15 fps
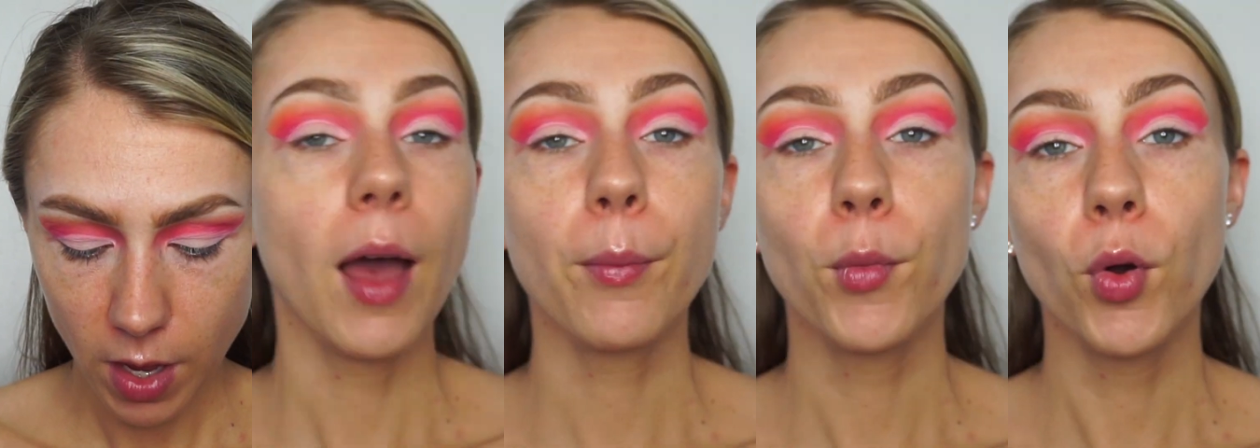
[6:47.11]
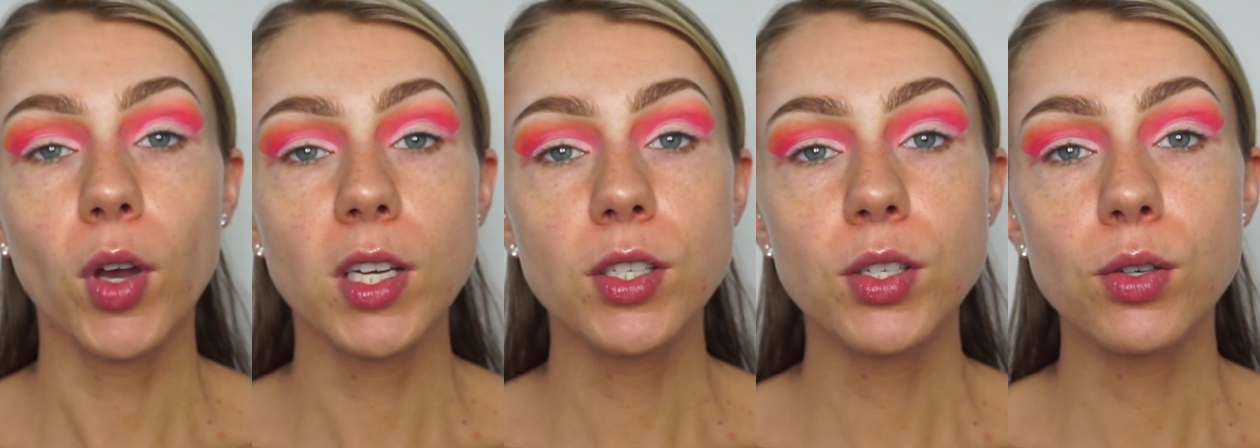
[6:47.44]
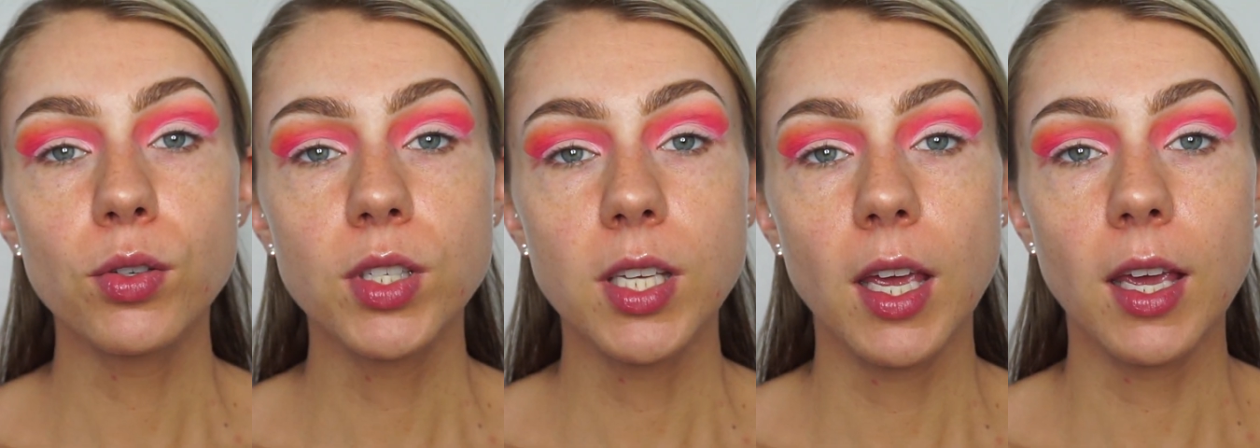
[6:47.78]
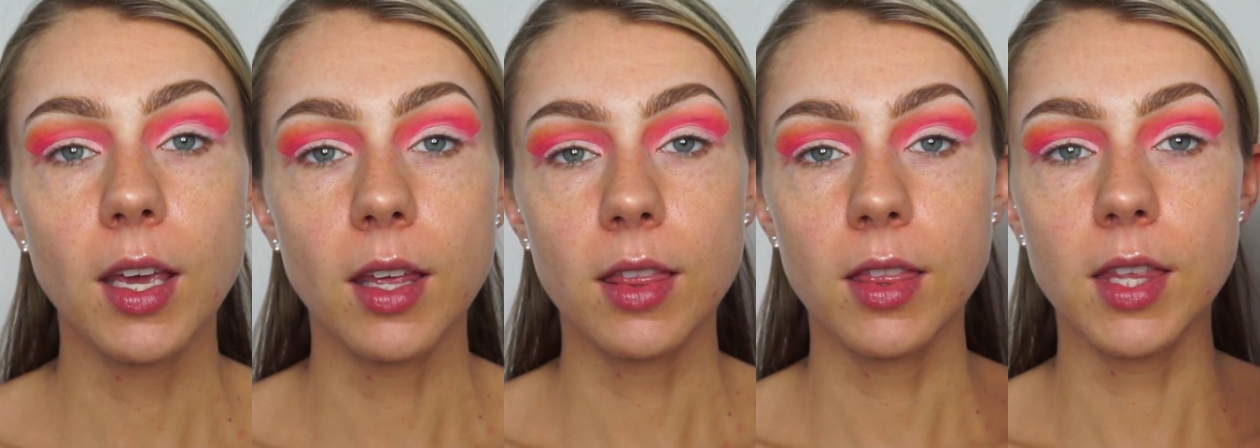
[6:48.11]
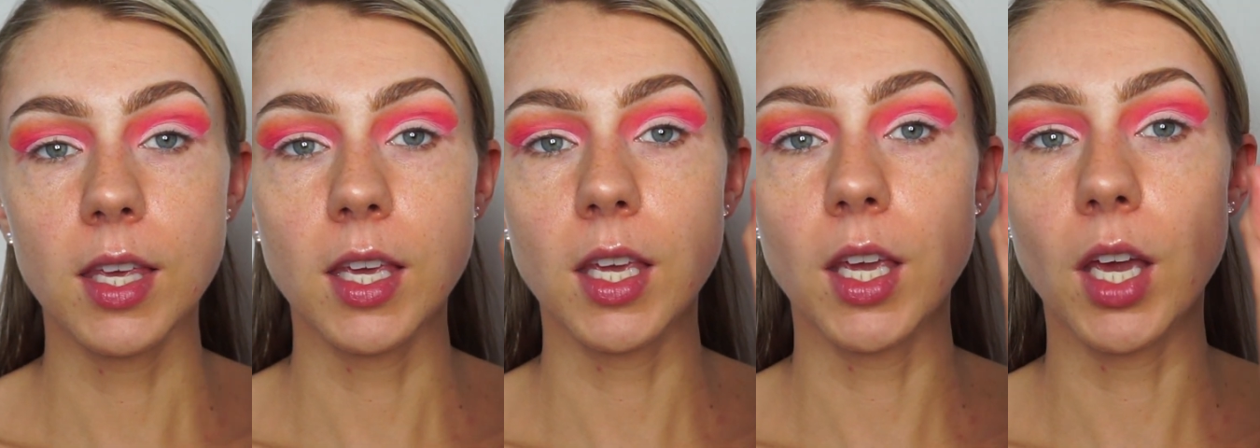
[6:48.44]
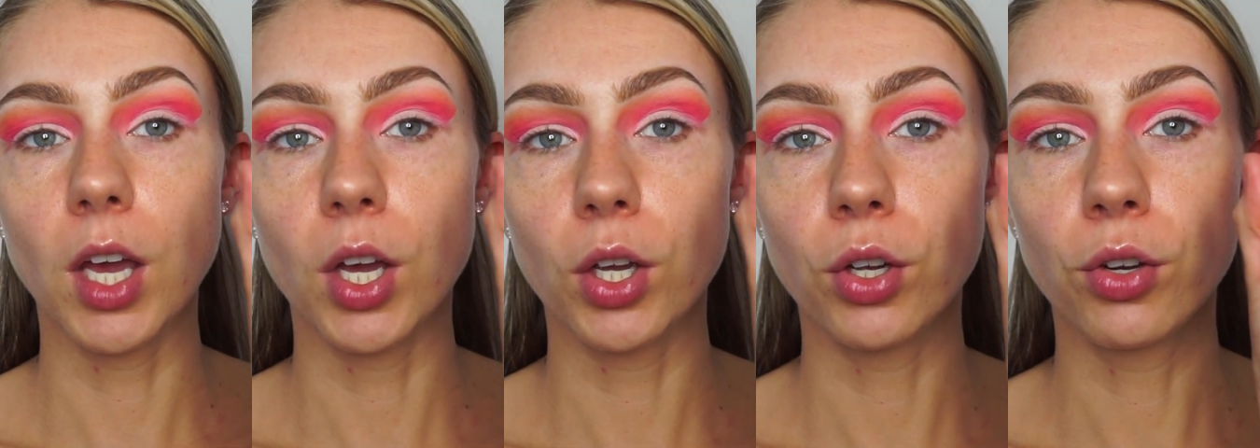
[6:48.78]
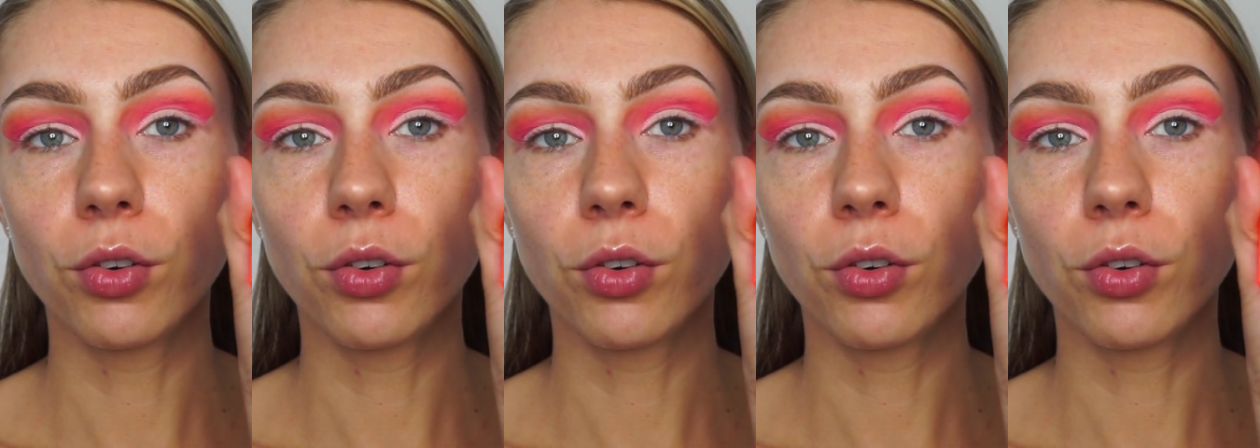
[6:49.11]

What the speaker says: I'm going to take the